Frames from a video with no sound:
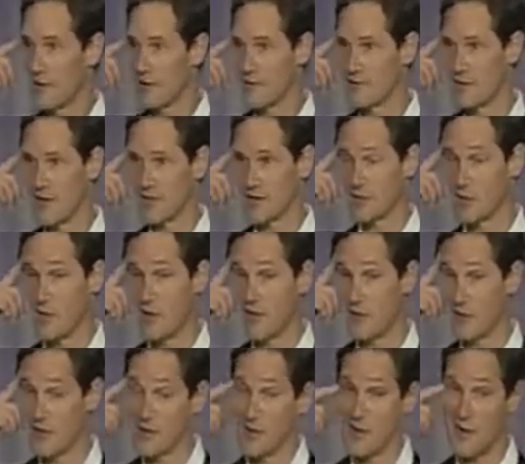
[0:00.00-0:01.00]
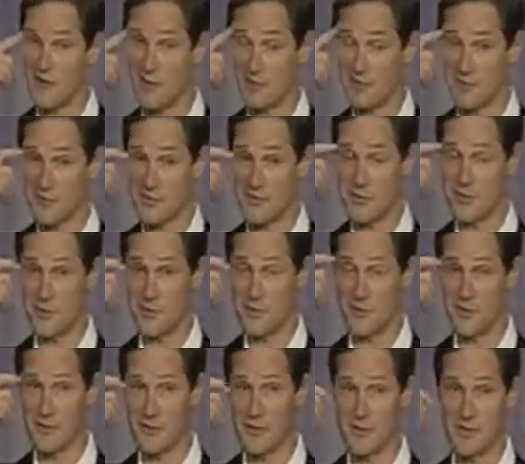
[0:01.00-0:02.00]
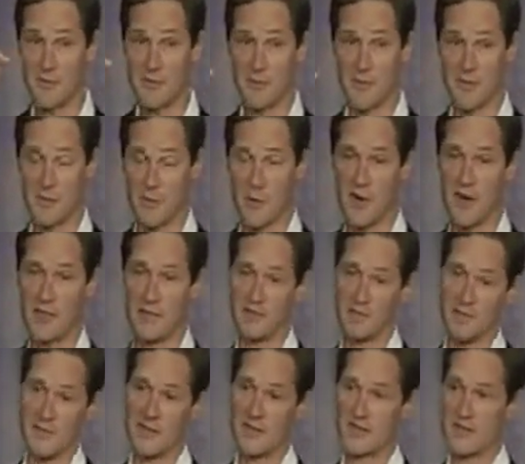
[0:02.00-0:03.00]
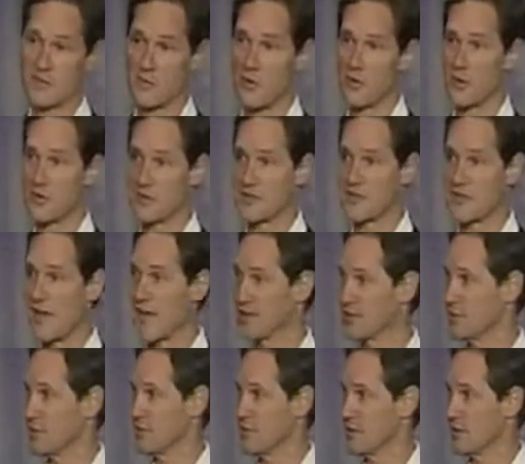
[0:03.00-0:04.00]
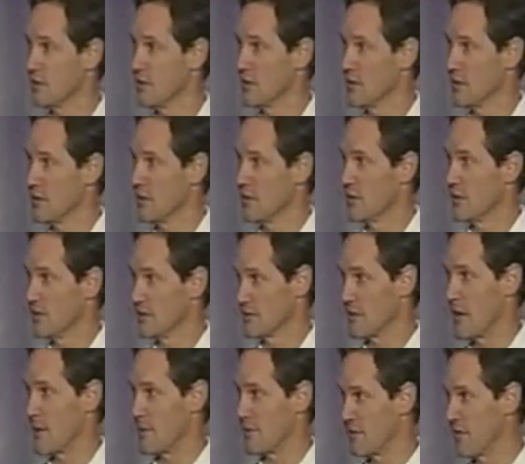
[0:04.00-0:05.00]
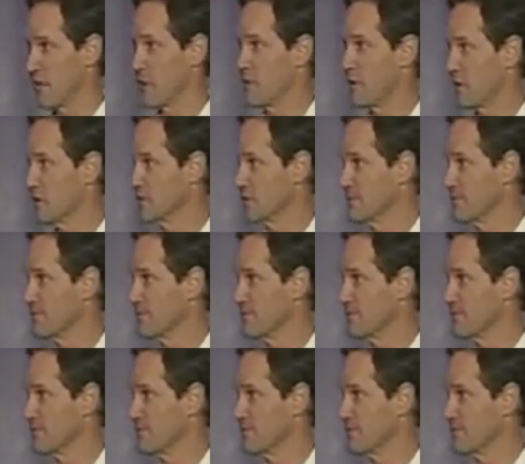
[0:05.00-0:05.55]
not to go off script here a little bit, but one of the biggest swarms is actually Islamic fundamentalism.